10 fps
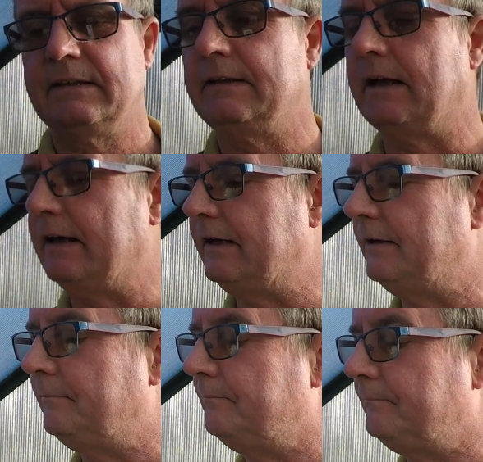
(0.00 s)

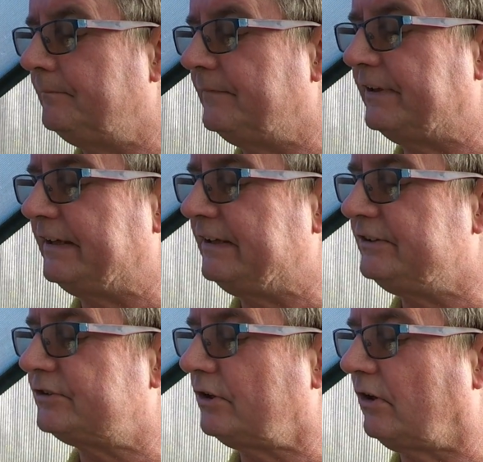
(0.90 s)

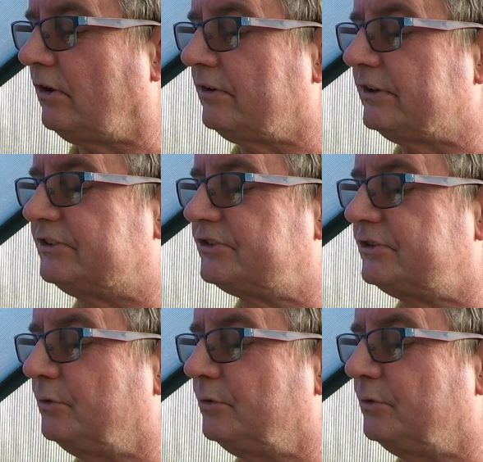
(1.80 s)
It's